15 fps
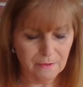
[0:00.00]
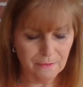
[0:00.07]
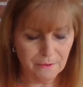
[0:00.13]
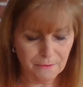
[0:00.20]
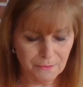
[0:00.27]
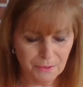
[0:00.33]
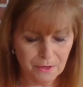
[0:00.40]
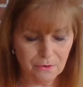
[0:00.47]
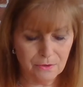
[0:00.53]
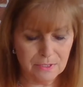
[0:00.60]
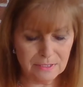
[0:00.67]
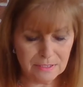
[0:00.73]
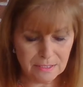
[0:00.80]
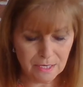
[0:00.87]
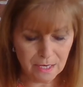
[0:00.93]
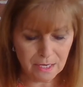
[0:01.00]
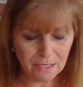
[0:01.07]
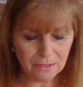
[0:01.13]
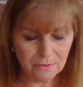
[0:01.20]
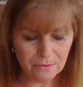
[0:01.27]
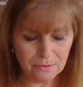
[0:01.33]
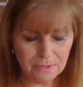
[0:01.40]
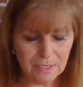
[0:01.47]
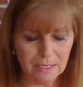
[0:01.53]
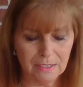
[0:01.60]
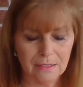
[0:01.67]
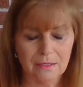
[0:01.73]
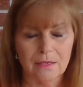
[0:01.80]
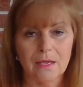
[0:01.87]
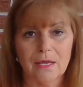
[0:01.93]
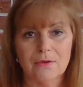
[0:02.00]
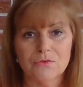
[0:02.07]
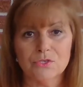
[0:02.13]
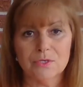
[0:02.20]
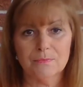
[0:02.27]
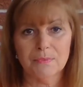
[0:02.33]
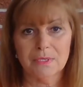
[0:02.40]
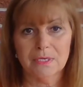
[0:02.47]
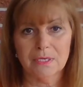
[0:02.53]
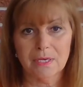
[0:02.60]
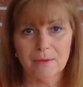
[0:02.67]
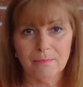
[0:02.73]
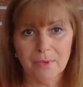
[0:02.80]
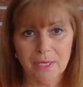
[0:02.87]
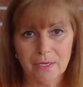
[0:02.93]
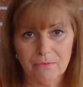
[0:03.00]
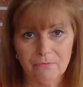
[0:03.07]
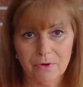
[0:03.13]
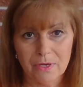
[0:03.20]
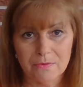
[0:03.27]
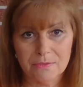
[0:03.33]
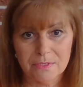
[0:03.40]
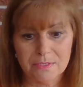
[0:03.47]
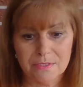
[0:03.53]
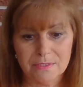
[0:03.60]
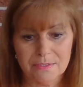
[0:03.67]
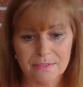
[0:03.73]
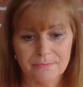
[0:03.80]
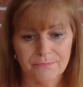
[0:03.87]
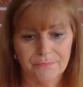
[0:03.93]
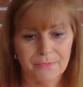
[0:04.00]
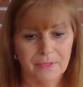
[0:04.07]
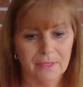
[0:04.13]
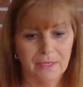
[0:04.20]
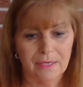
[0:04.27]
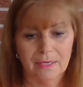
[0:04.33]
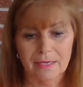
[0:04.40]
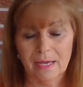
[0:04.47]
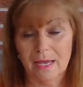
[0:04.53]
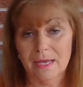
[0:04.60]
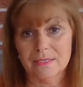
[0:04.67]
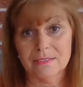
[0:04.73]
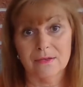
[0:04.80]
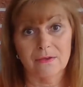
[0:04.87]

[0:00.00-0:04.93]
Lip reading: that they're entitled and life should be a bed of roses." Guys,